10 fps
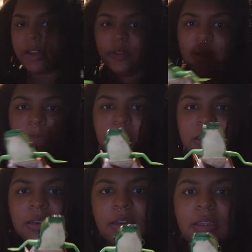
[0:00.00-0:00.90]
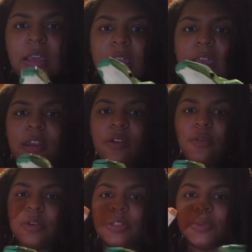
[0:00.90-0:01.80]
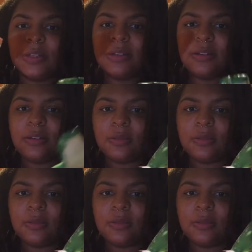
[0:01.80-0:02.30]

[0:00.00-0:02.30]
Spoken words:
I got a green one and an orange one.